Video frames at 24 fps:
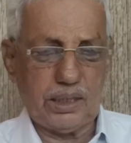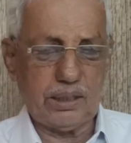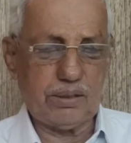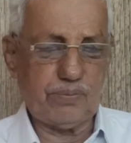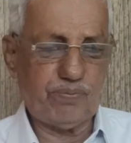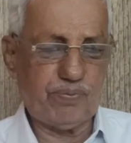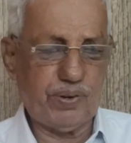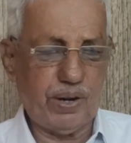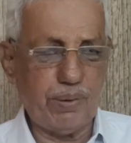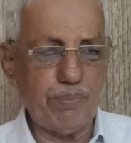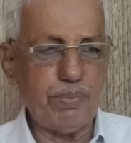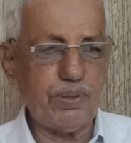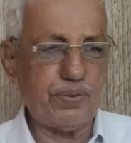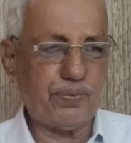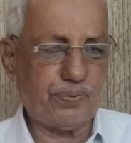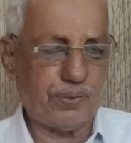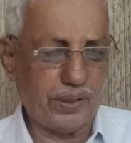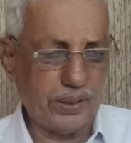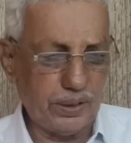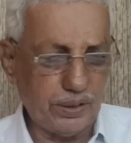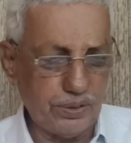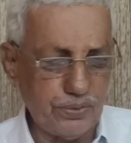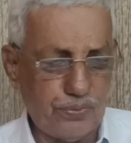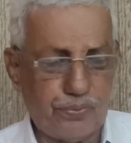that famous
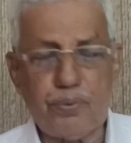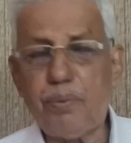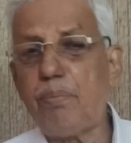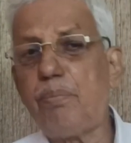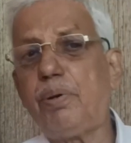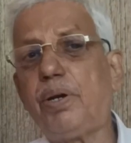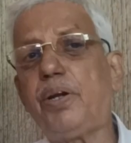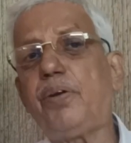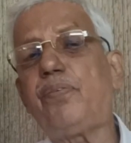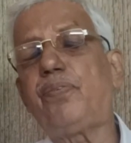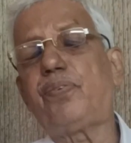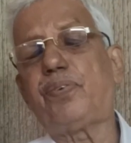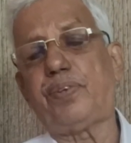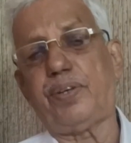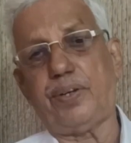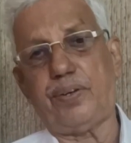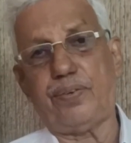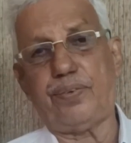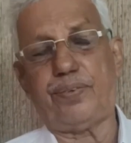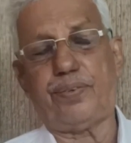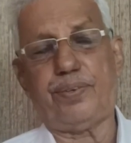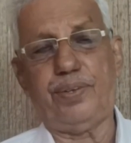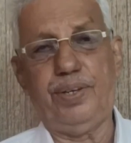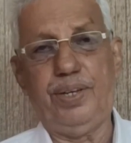singer Jimreef
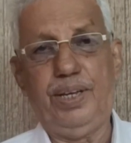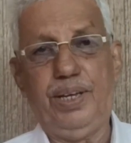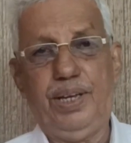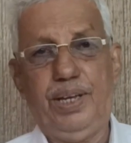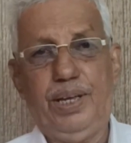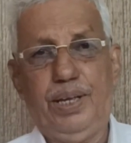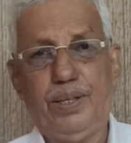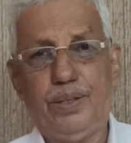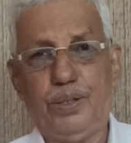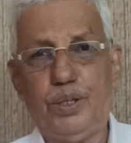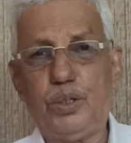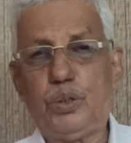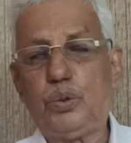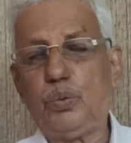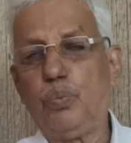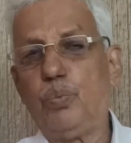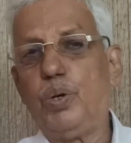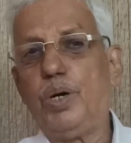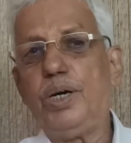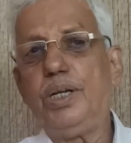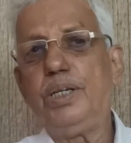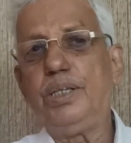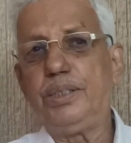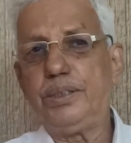sings, this
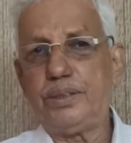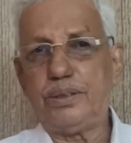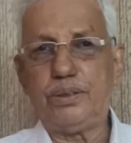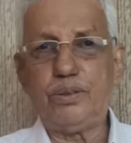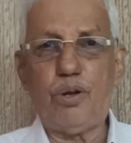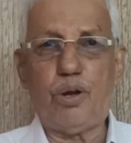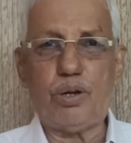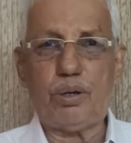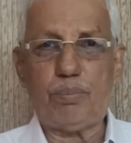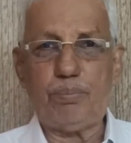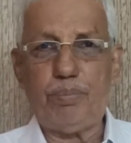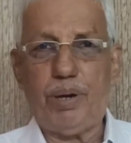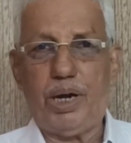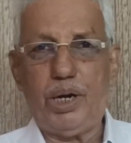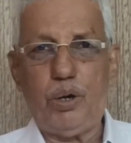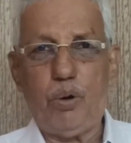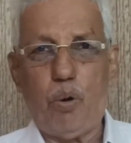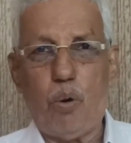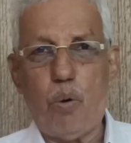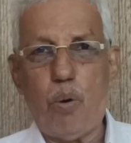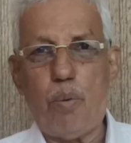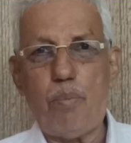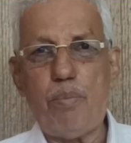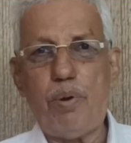world is not my
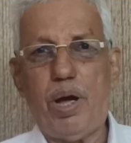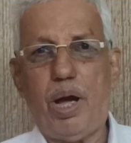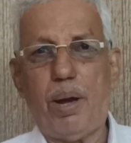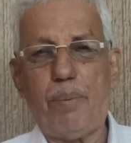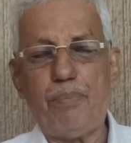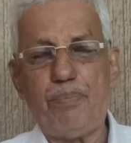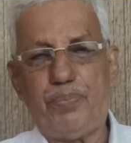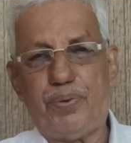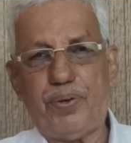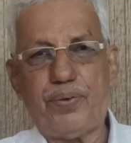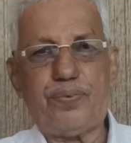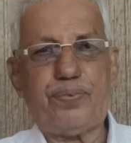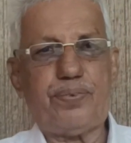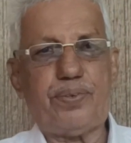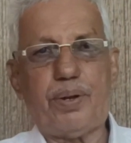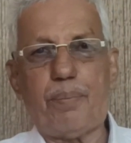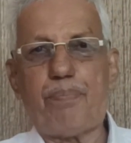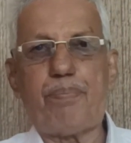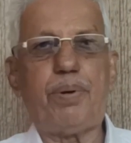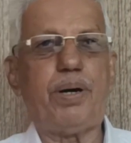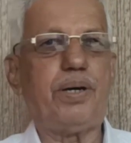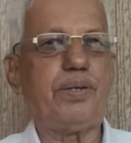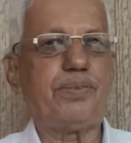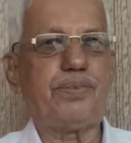home. I'm just
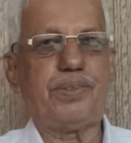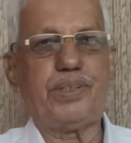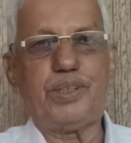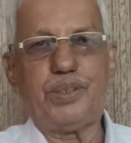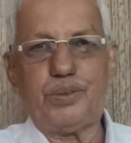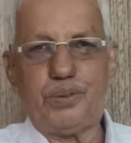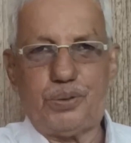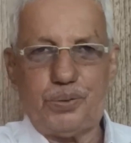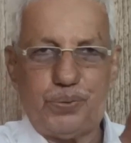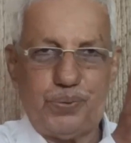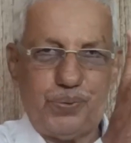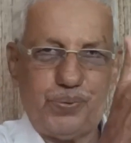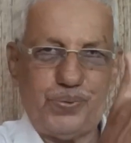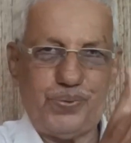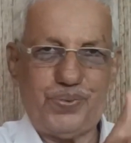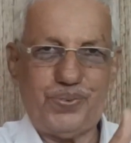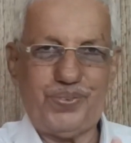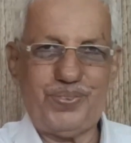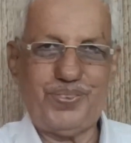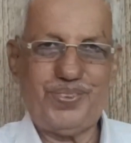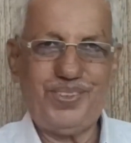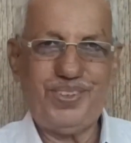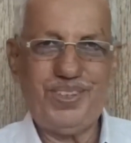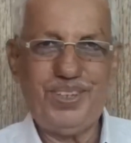passing through.
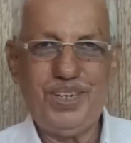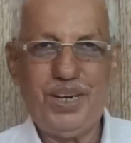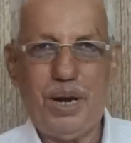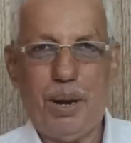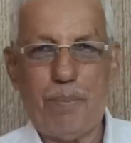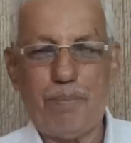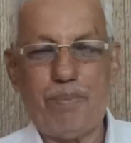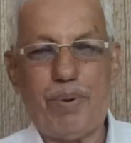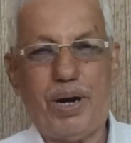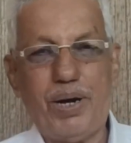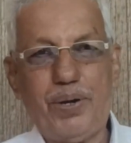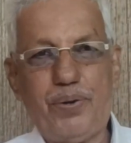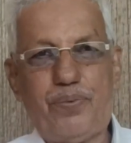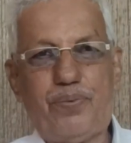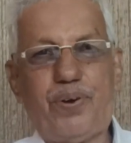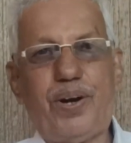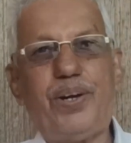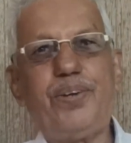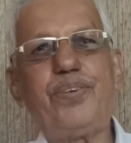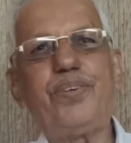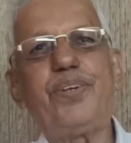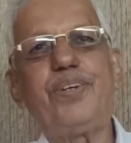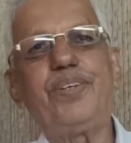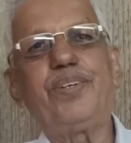My
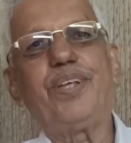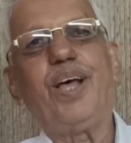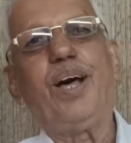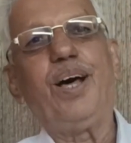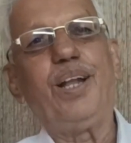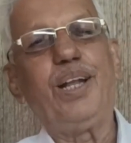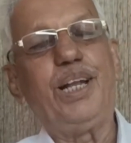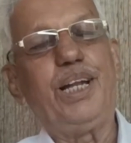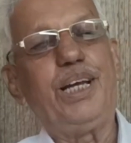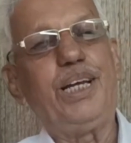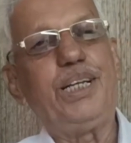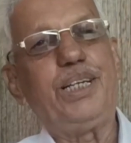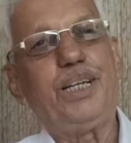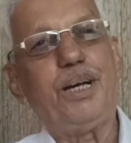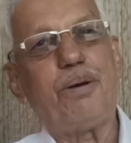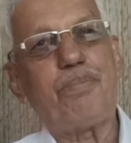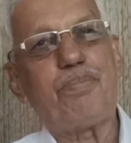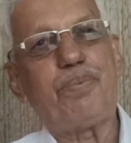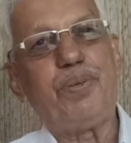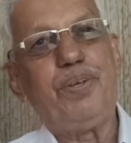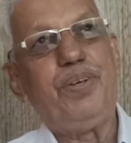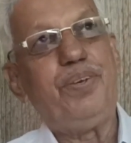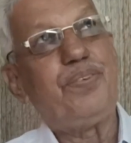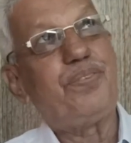treasures are laid
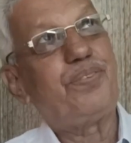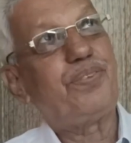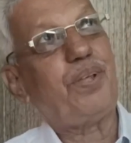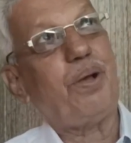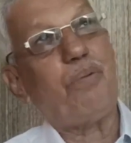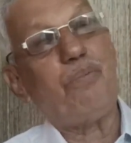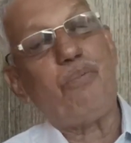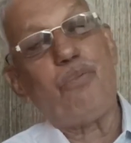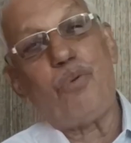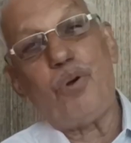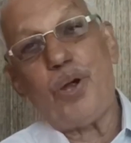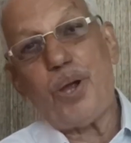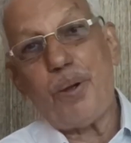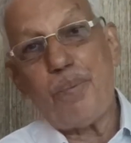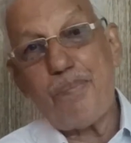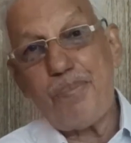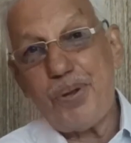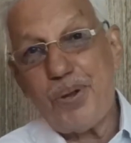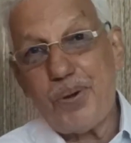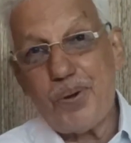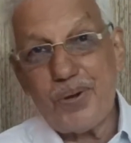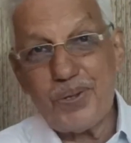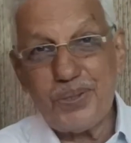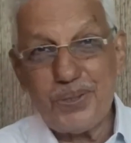up somewhere
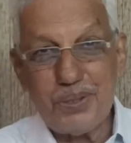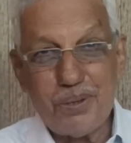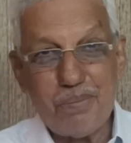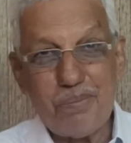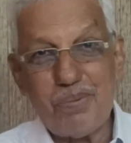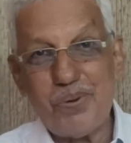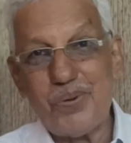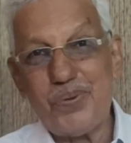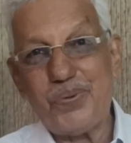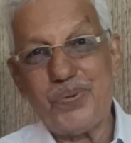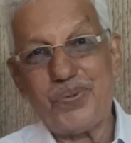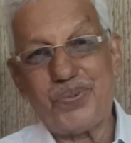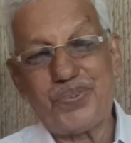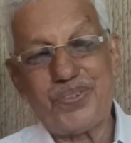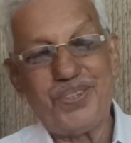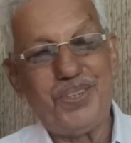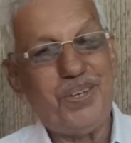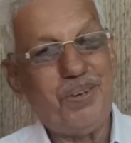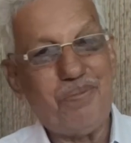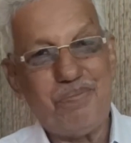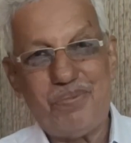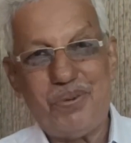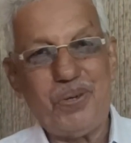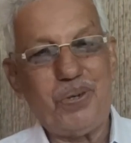beyond the blues.
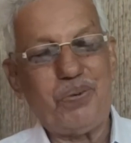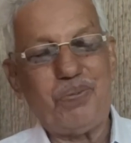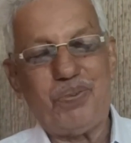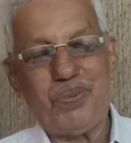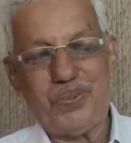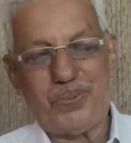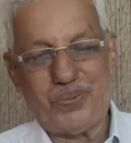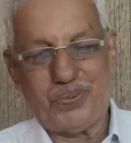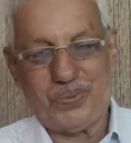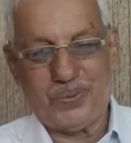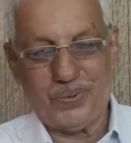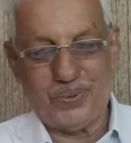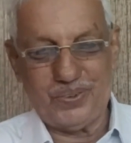Beautiful